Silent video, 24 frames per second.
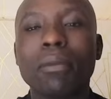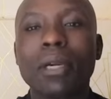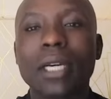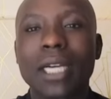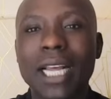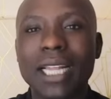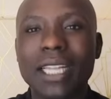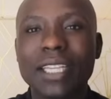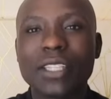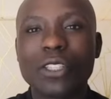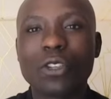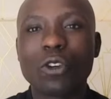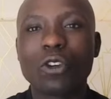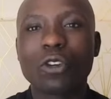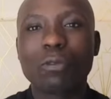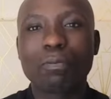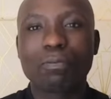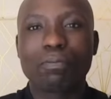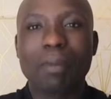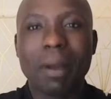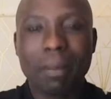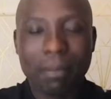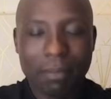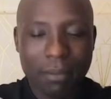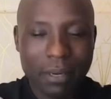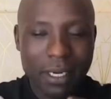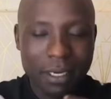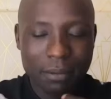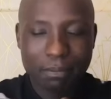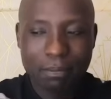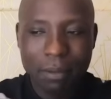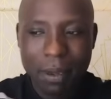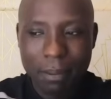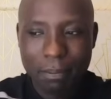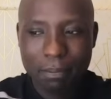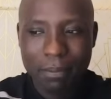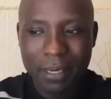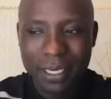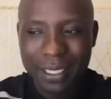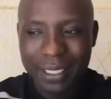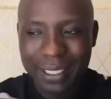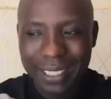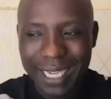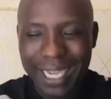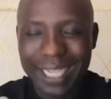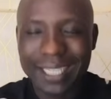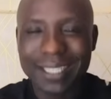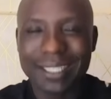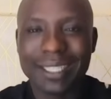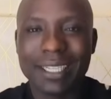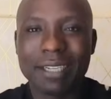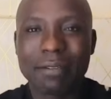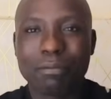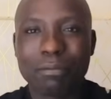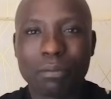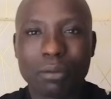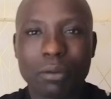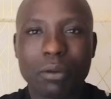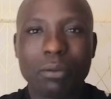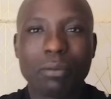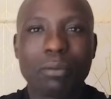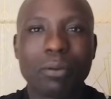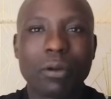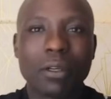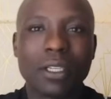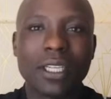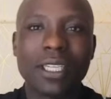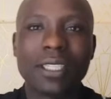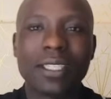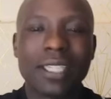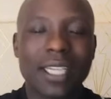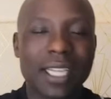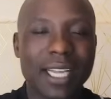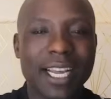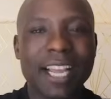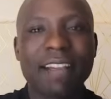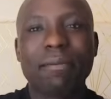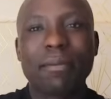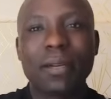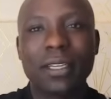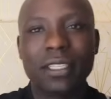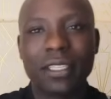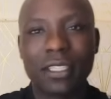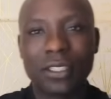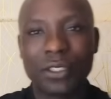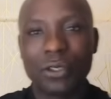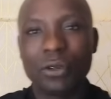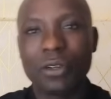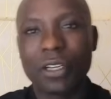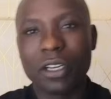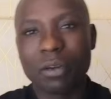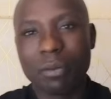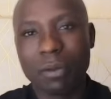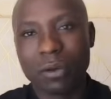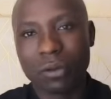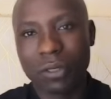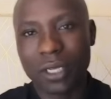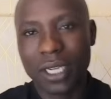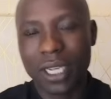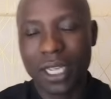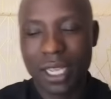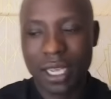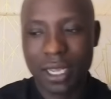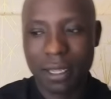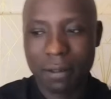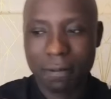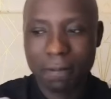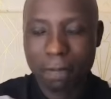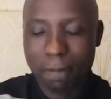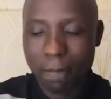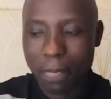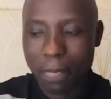Rigathi is not publicizing projects any government is doing in Mount Kenya.